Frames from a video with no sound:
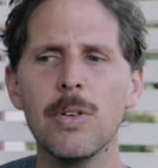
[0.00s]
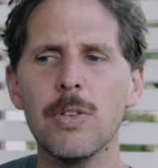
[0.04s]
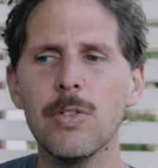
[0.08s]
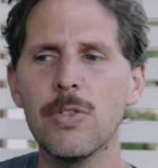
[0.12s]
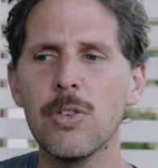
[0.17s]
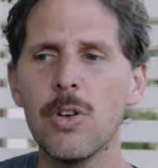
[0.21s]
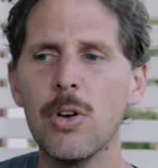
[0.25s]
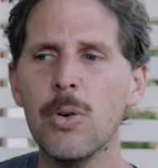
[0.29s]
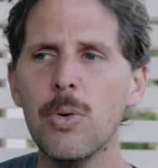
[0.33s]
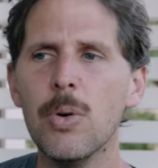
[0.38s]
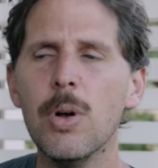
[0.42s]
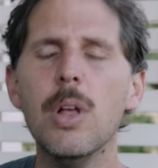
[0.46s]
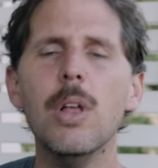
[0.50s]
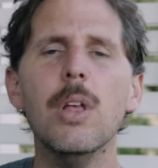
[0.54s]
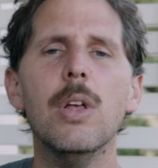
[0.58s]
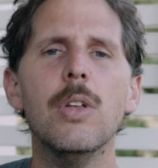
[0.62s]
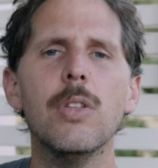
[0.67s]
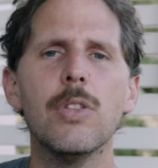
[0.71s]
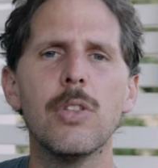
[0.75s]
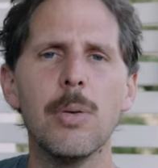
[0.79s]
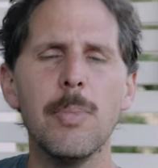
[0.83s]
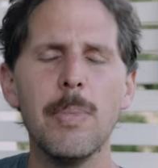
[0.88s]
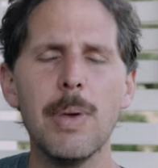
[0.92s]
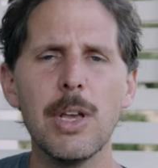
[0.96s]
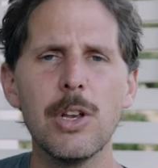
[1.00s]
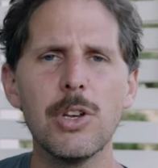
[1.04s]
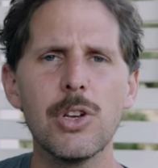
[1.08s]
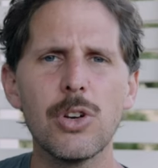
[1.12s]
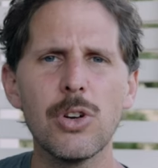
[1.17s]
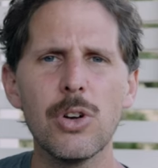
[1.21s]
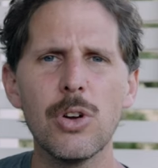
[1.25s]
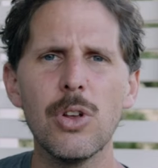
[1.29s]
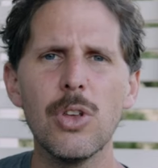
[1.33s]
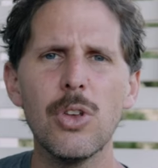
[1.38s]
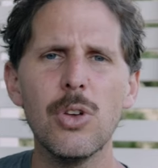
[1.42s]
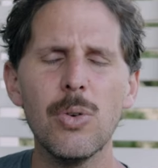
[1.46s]
So to make
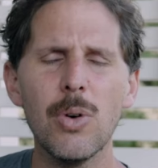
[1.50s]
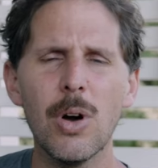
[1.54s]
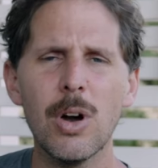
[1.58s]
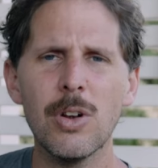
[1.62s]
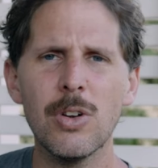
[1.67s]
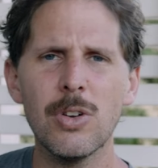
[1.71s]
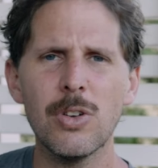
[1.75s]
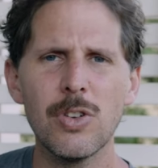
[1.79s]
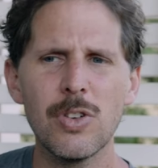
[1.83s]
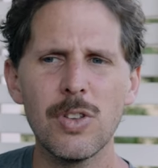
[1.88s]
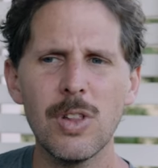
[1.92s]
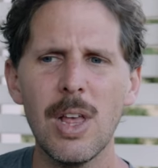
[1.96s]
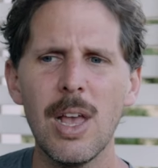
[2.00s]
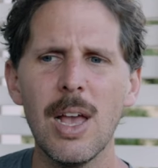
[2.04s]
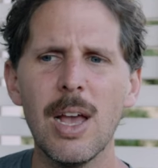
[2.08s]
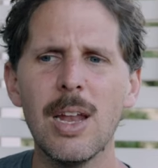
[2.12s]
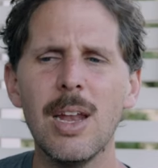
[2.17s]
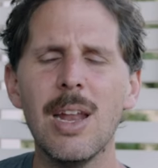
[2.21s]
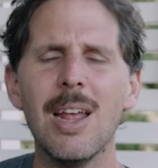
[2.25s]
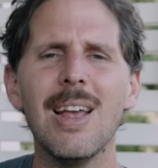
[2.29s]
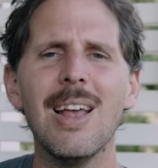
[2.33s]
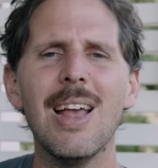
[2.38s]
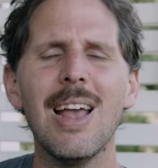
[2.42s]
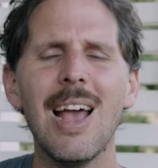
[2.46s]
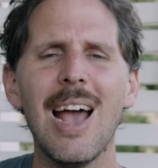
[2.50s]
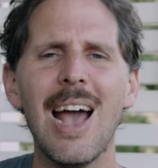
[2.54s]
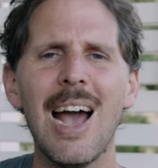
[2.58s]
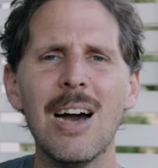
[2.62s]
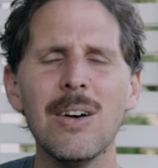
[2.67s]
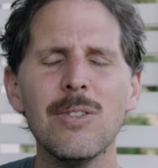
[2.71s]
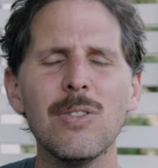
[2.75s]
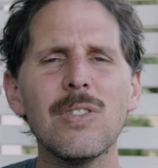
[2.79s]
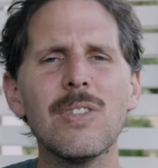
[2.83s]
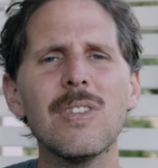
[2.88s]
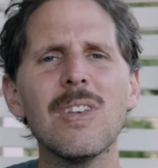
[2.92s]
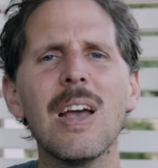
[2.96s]
sure you understand,
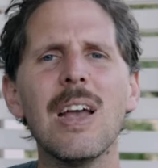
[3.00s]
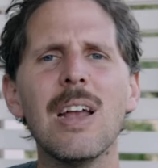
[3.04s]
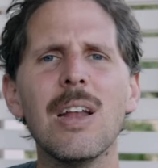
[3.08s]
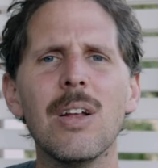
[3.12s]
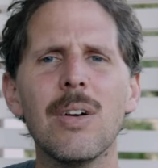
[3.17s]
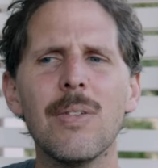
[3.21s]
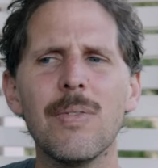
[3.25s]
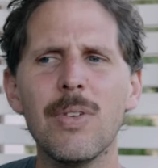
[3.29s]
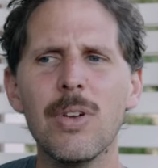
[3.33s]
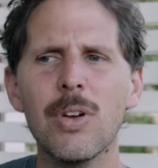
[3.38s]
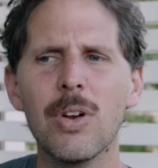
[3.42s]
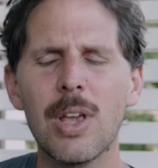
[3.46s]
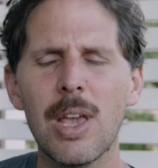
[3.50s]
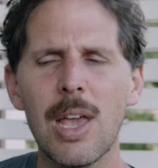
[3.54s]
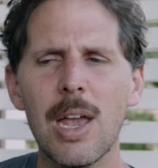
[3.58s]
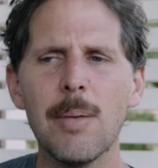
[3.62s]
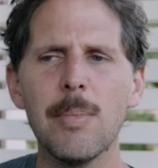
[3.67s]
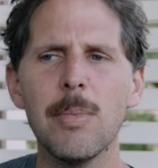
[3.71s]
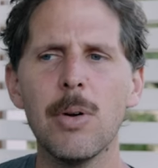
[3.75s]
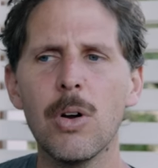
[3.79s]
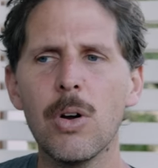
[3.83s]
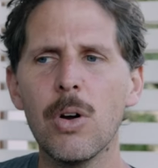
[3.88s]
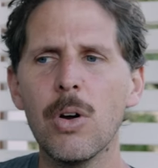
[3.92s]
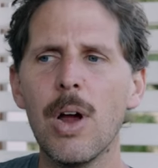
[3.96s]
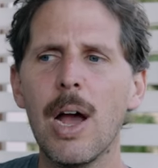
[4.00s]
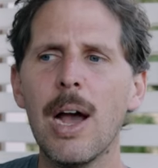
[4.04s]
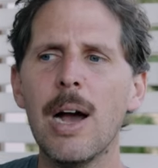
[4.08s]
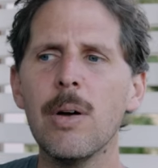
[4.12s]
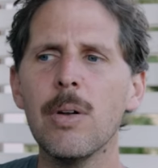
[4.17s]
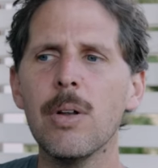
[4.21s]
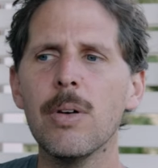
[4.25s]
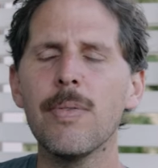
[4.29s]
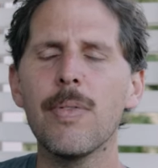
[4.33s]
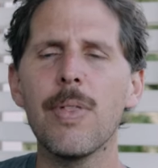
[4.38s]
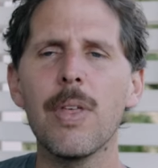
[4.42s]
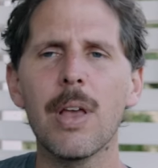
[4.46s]
outside of your camera or
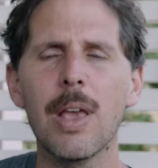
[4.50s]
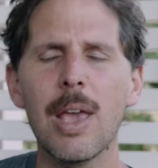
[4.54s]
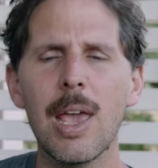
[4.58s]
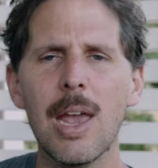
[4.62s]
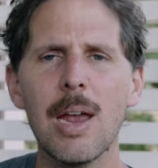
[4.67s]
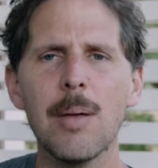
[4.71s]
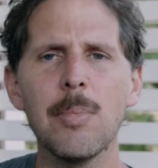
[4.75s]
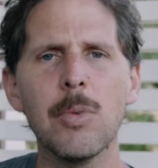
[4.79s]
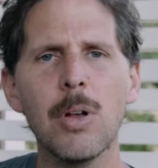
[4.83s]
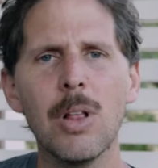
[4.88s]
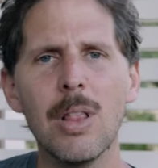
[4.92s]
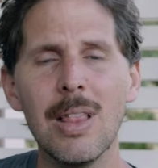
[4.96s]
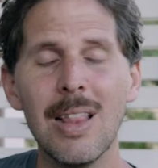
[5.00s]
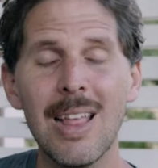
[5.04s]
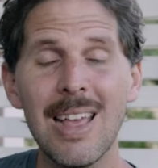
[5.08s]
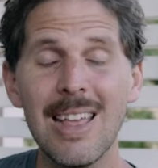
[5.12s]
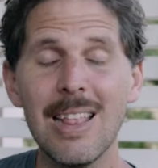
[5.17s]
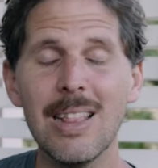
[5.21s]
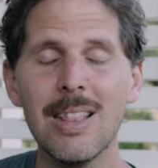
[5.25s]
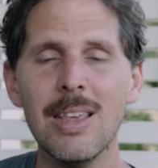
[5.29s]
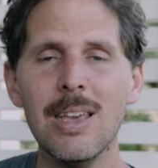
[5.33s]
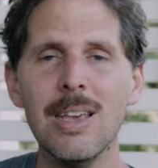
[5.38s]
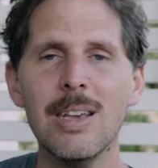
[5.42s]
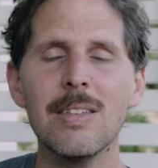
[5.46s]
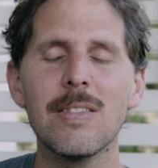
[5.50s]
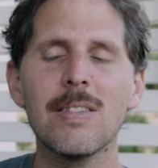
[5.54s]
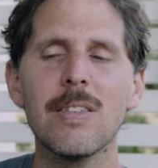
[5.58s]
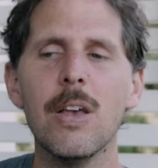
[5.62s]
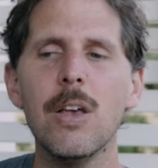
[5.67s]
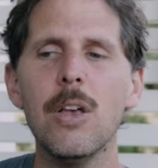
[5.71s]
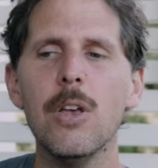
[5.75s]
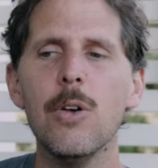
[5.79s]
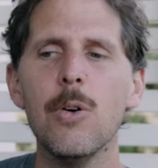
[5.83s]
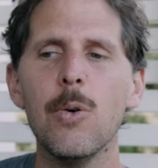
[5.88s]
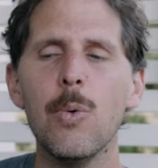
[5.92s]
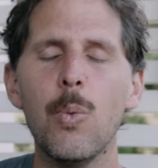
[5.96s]
out of the camera, light leaks
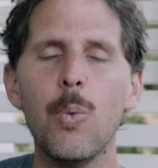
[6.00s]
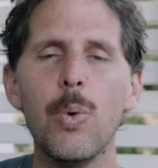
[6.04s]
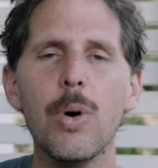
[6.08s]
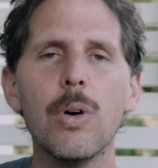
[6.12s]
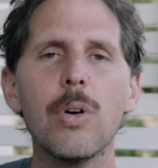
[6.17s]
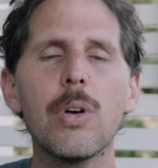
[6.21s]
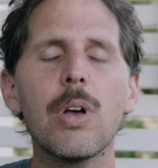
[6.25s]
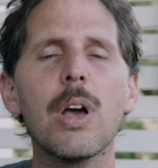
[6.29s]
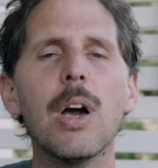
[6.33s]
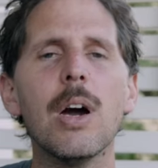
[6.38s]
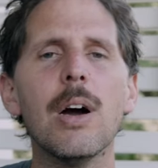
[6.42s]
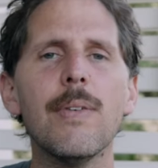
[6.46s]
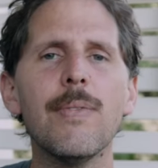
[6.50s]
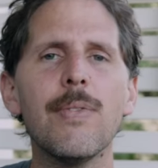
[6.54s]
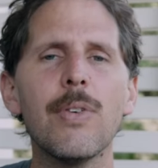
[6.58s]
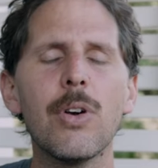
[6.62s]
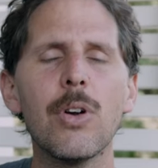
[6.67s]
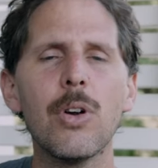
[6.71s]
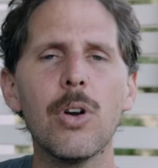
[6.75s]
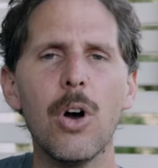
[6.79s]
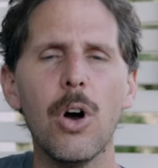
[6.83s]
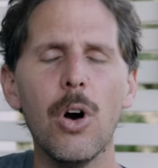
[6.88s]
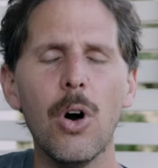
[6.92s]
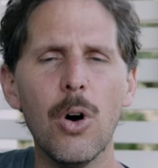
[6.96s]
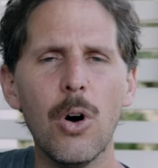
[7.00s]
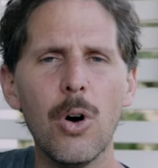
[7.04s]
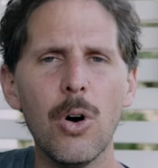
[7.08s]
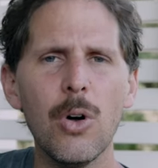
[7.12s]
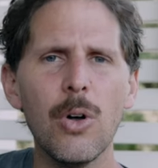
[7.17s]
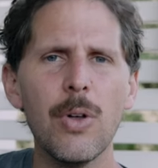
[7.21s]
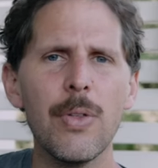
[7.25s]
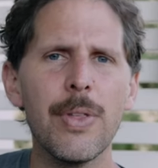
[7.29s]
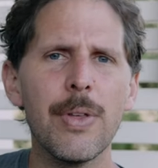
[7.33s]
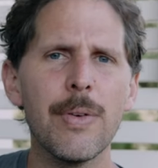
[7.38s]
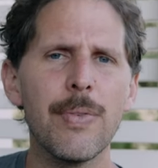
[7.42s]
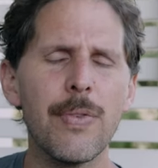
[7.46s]
will cover
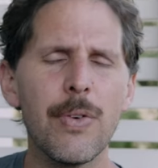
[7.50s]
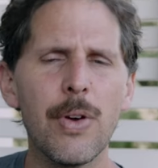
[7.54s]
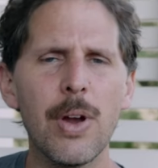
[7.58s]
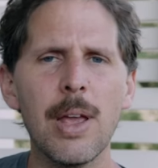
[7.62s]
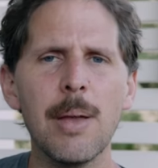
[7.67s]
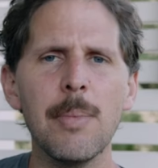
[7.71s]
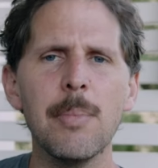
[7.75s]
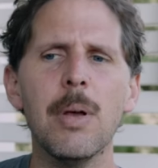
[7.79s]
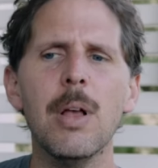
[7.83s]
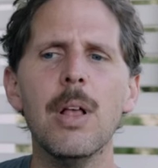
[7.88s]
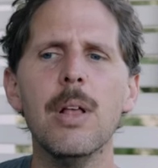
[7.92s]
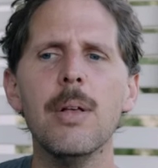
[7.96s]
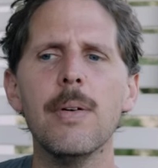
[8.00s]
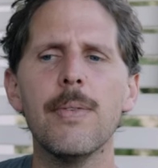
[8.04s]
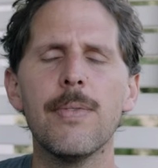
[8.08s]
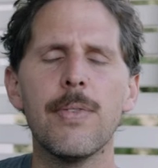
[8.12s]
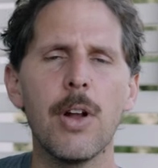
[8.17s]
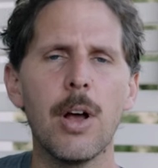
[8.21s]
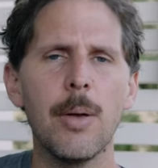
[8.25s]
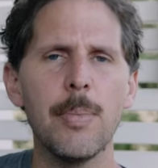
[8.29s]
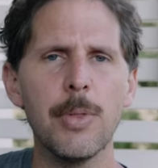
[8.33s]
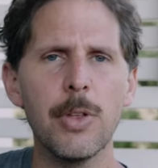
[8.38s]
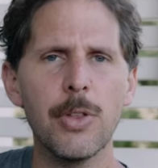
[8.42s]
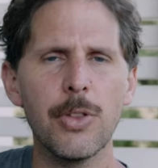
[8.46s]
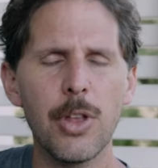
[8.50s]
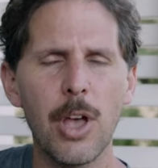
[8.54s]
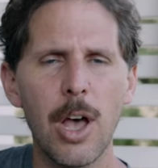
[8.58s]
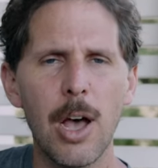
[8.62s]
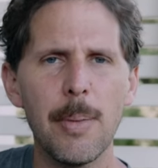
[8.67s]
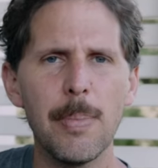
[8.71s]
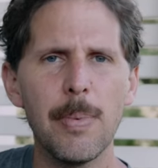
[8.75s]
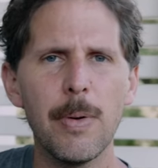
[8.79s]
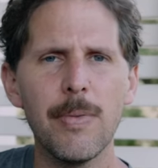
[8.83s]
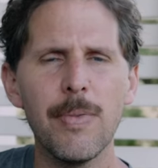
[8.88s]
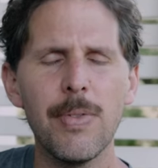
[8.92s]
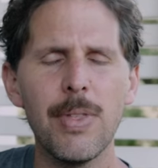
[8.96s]
all the frame from the
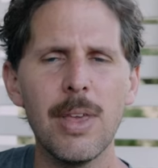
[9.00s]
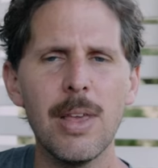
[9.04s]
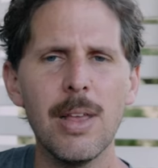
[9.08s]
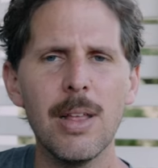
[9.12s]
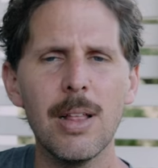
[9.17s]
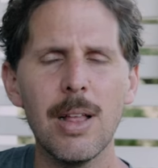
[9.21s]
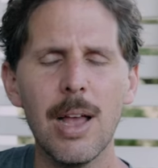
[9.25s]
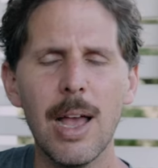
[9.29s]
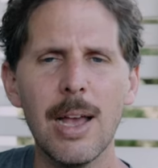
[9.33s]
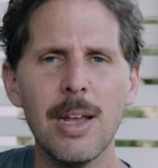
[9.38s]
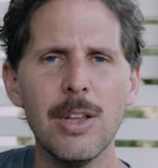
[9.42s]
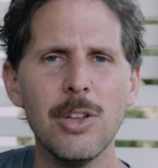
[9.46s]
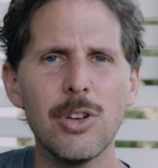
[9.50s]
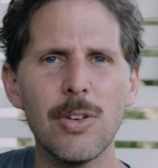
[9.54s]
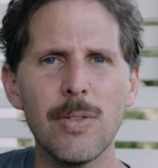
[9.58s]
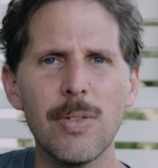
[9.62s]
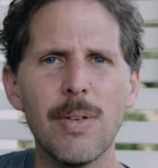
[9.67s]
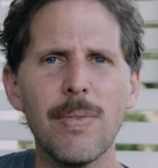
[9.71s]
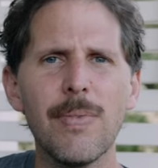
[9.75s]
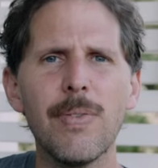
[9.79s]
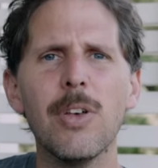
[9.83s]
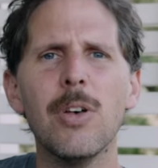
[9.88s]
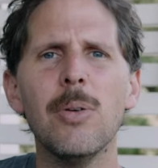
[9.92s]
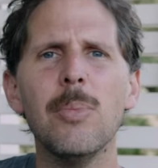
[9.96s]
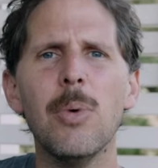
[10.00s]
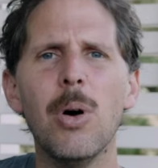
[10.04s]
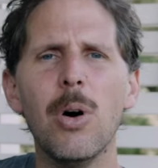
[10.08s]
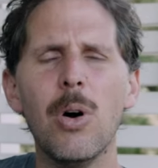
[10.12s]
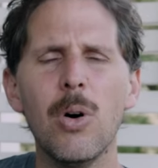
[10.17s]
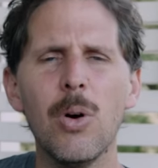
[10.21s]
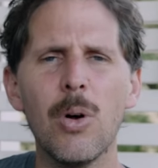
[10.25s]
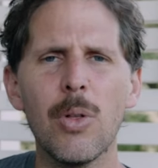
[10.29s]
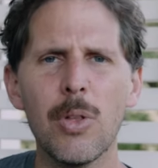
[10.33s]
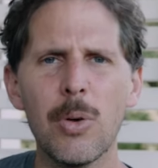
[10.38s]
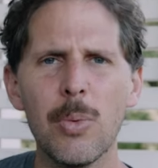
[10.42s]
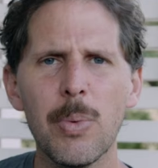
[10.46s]
top of the edge of the film
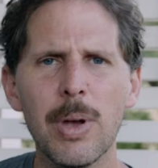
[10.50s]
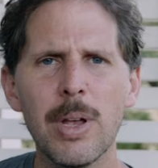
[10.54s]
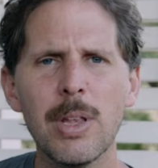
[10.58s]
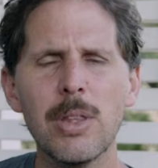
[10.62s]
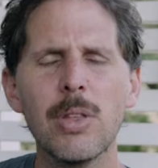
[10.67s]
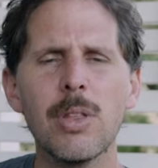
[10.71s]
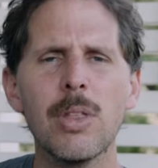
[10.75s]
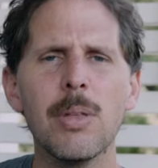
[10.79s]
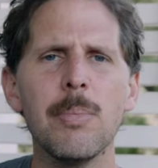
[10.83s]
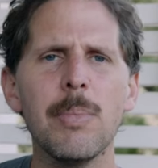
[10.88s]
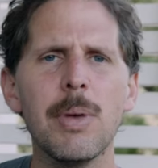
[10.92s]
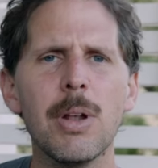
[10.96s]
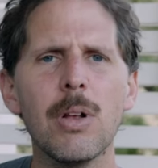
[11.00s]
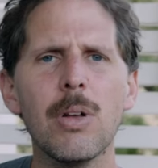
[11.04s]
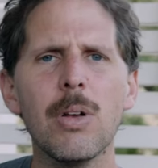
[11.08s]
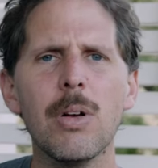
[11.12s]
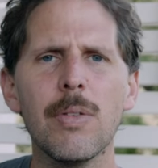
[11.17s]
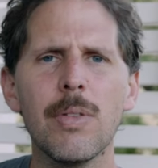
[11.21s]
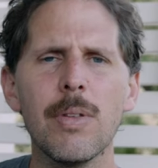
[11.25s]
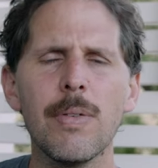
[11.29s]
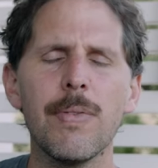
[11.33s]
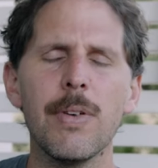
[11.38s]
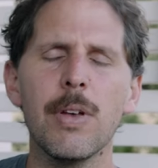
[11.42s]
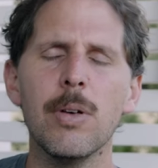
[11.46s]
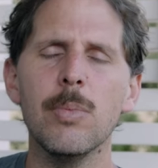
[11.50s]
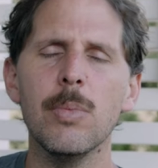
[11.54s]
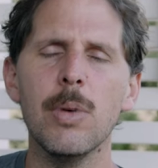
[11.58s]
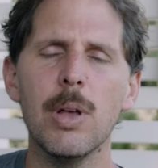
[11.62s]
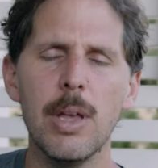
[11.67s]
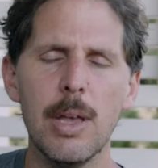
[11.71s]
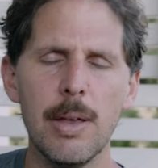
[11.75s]
all the way to the middle of the film.